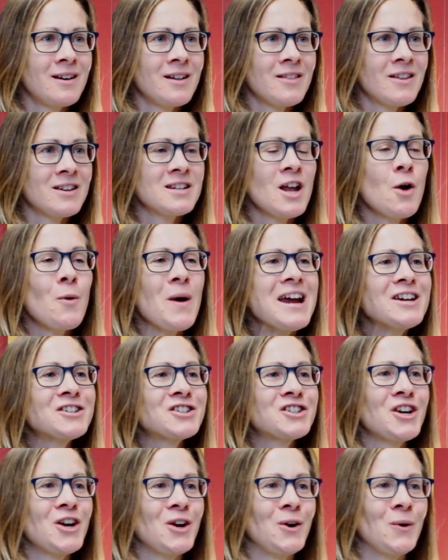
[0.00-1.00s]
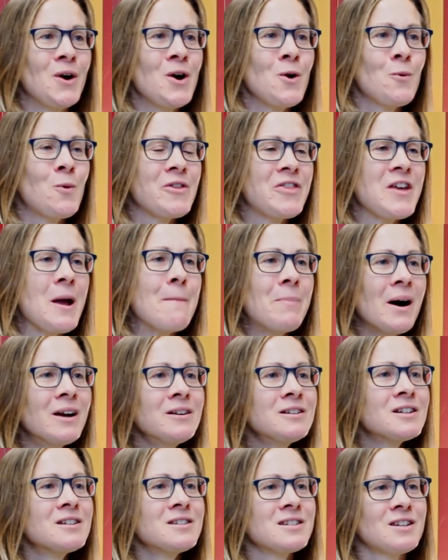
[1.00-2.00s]
There's no issue with the
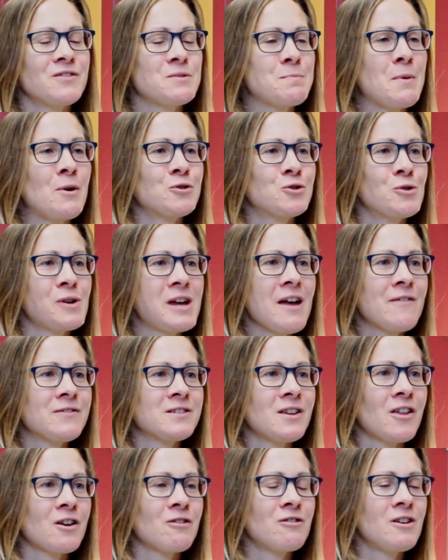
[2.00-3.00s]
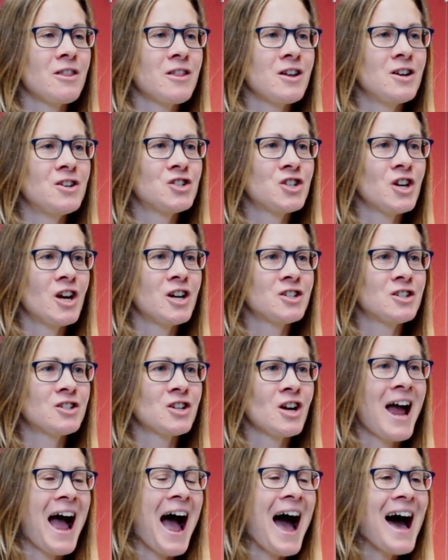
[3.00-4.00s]
abundance of spiritual gifts that the Corinthian church
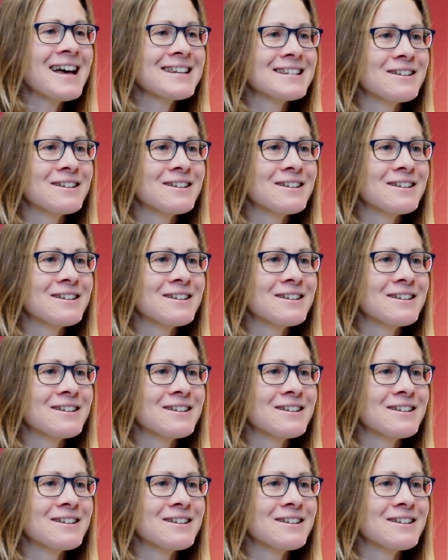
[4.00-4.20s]
has.